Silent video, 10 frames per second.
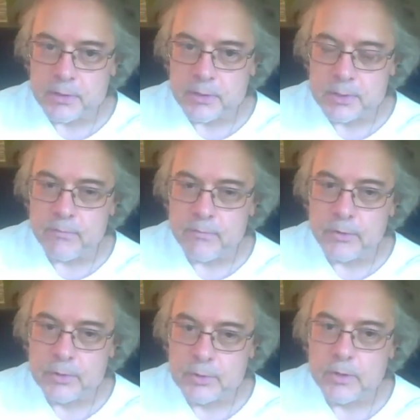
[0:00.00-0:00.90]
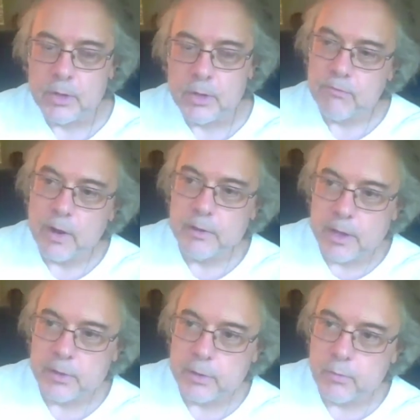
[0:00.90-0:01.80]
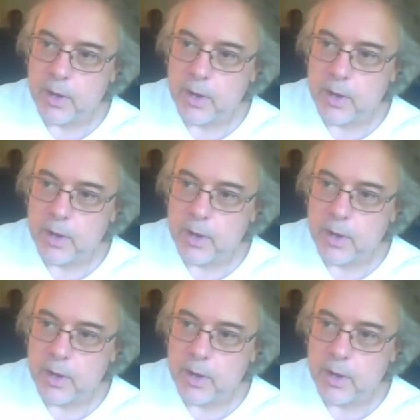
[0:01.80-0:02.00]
Some folks, you know, frankly, I think my,